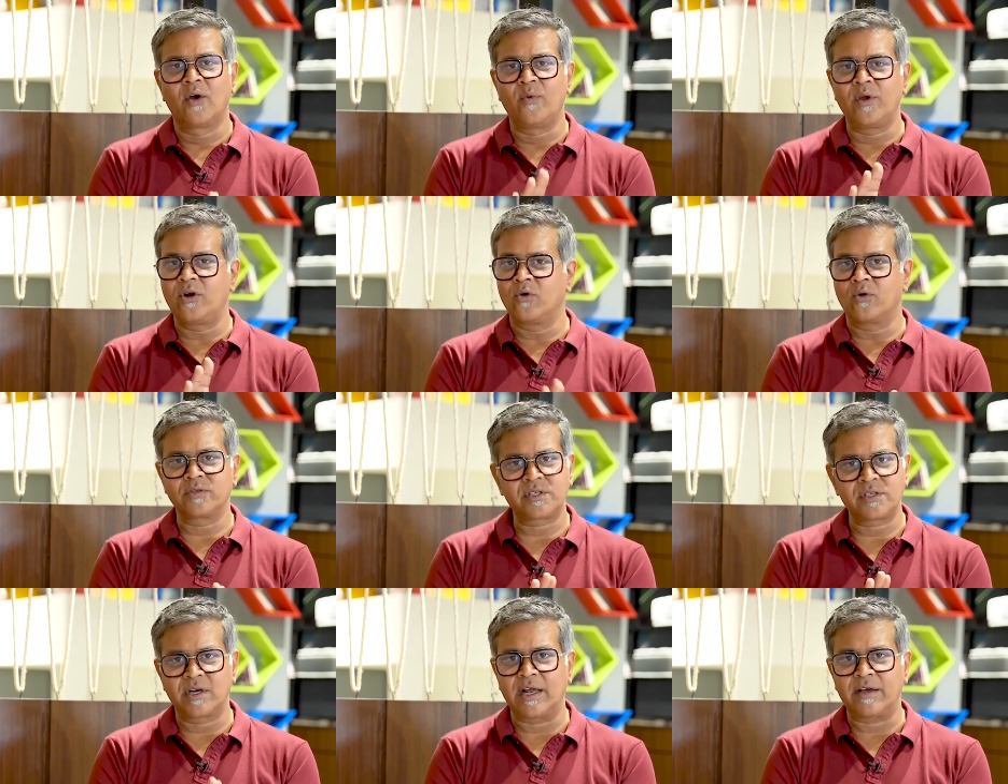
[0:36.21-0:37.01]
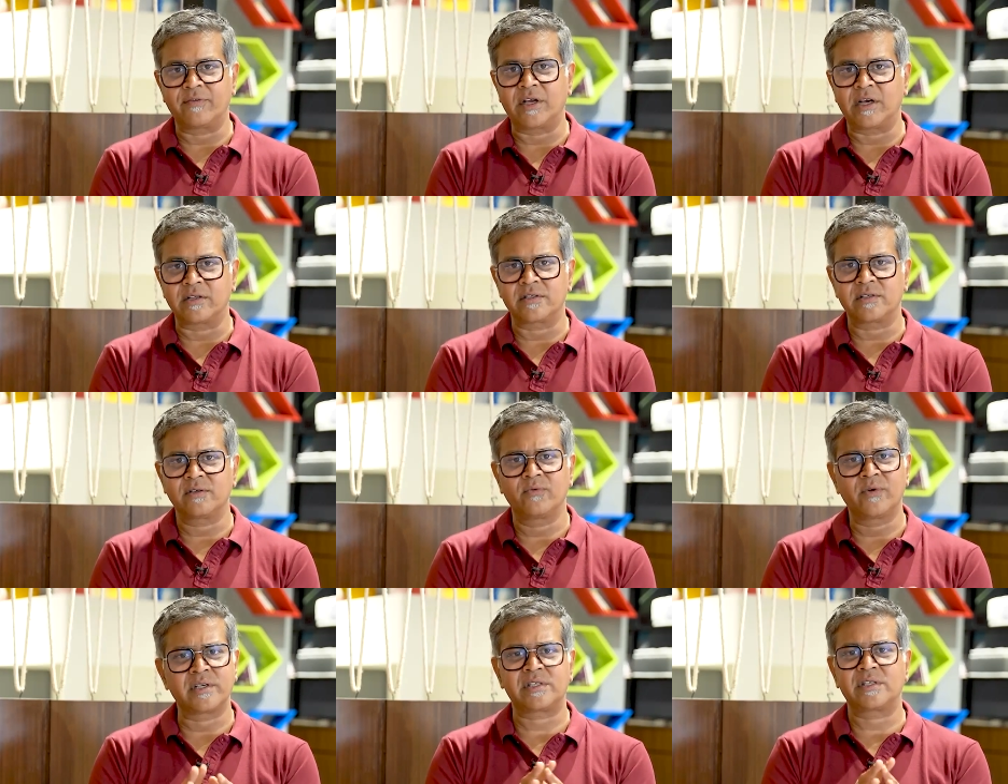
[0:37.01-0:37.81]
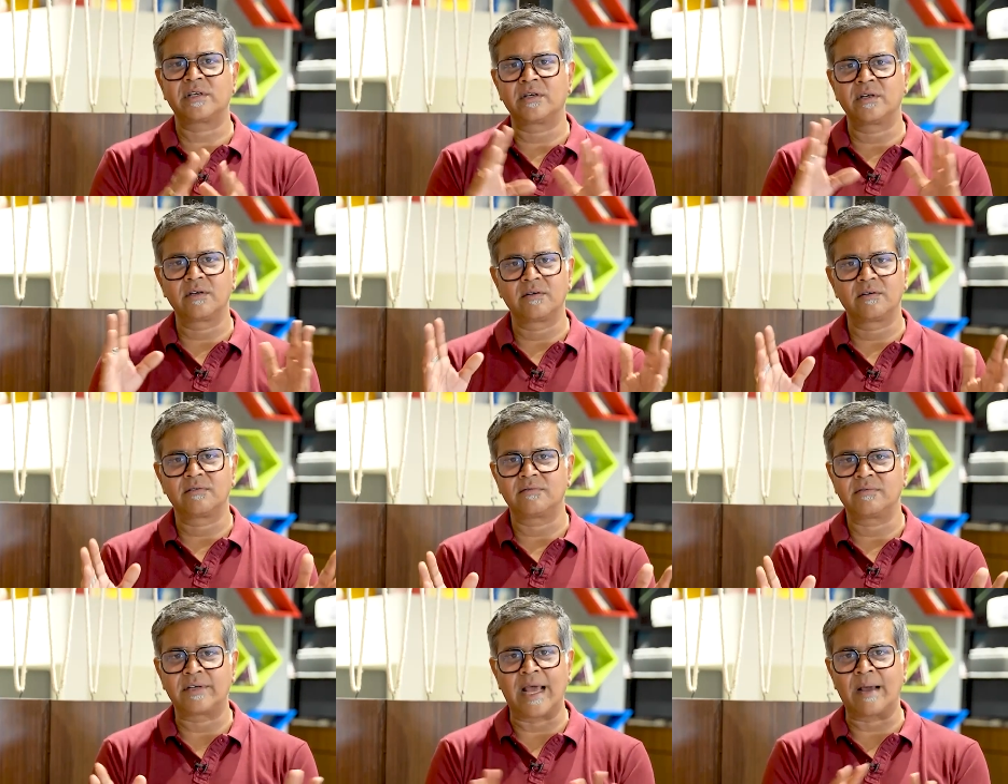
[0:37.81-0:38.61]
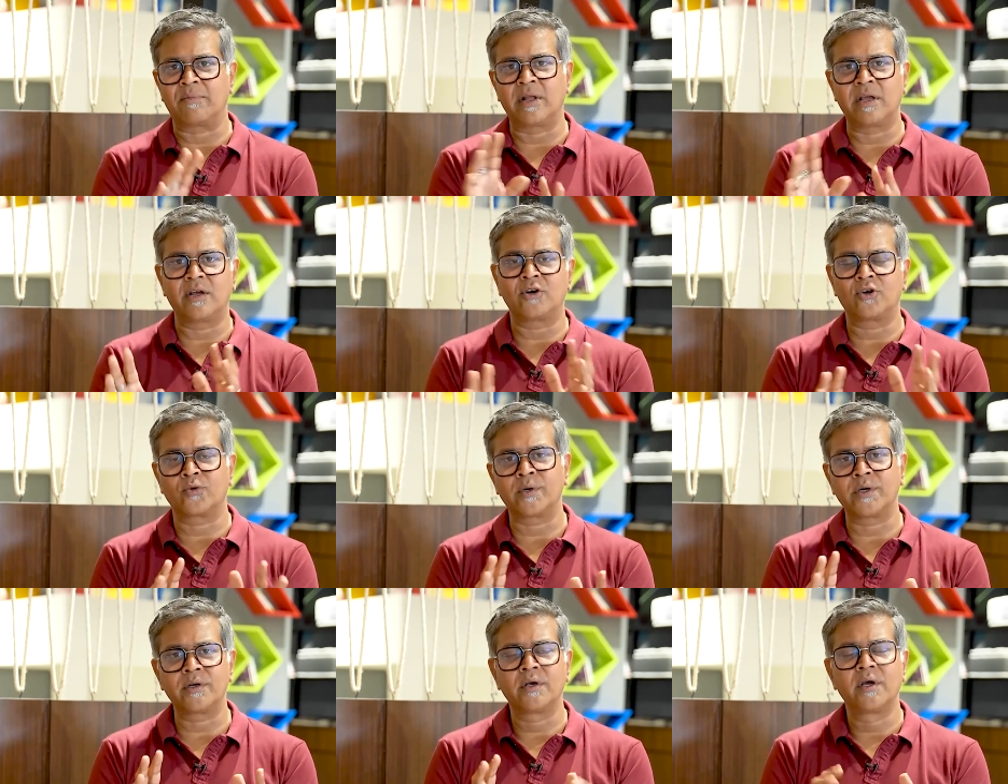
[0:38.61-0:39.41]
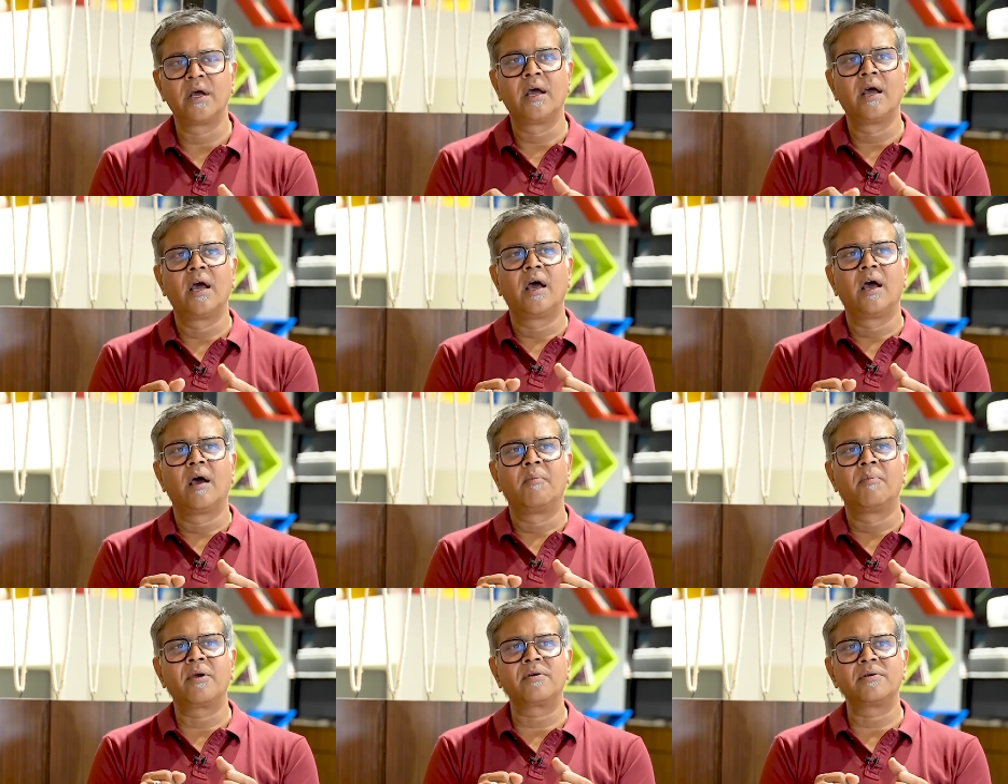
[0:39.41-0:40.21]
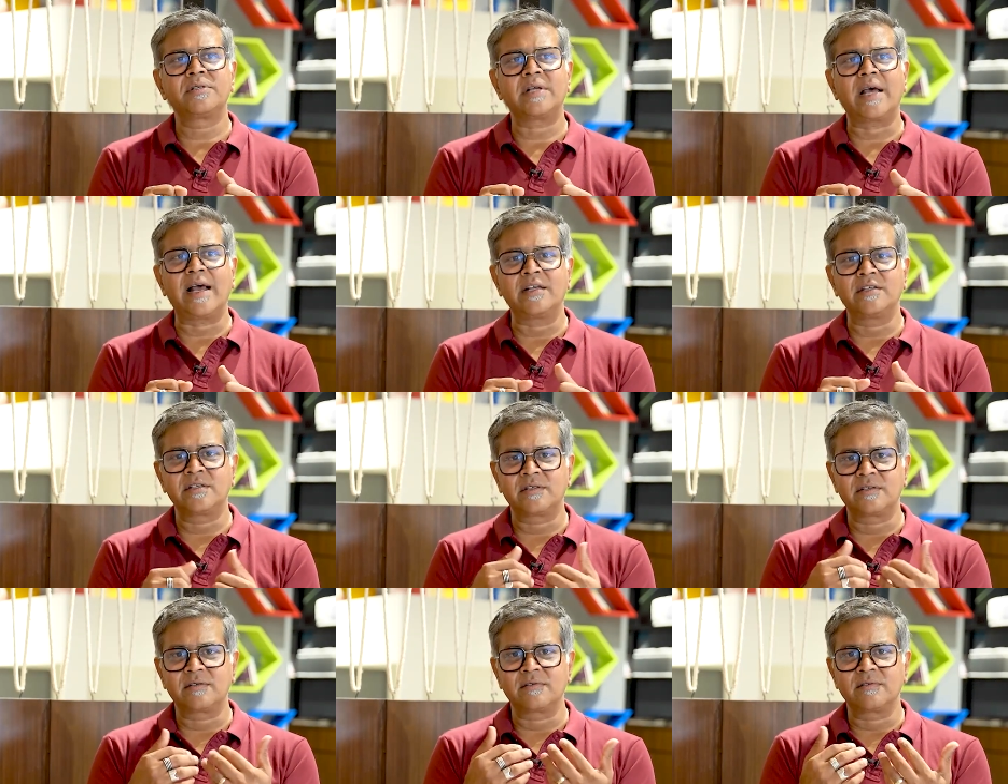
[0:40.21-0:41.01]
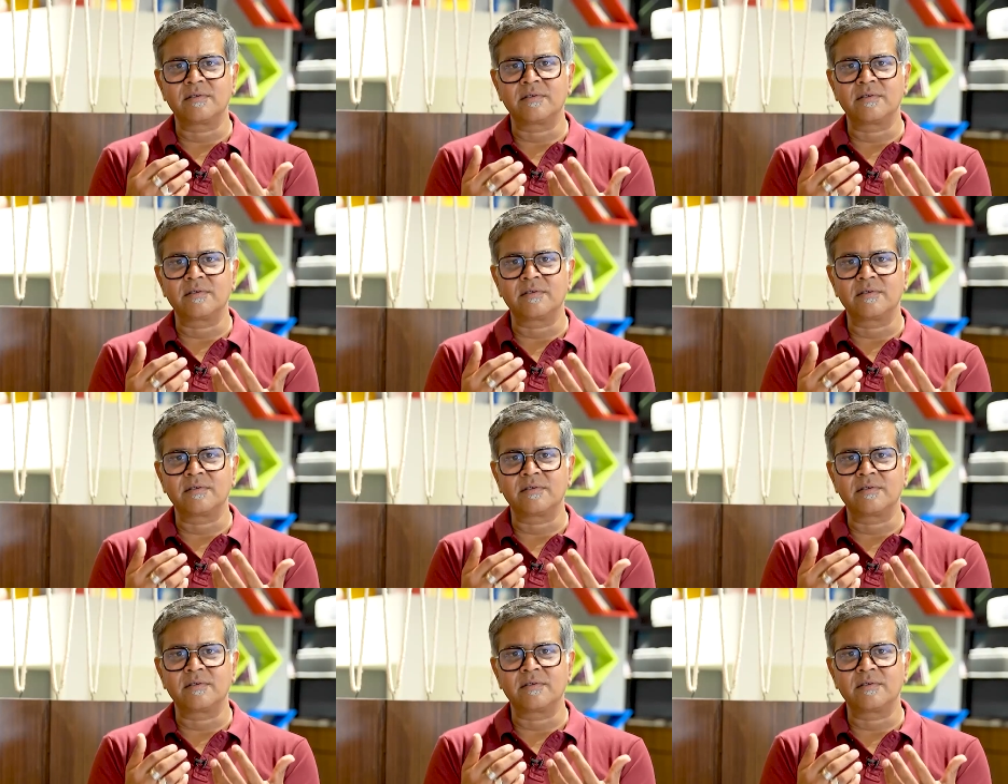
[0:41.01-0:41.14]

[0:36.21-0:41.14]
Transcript: We don't still have the answer. We are still dabbling into it, because as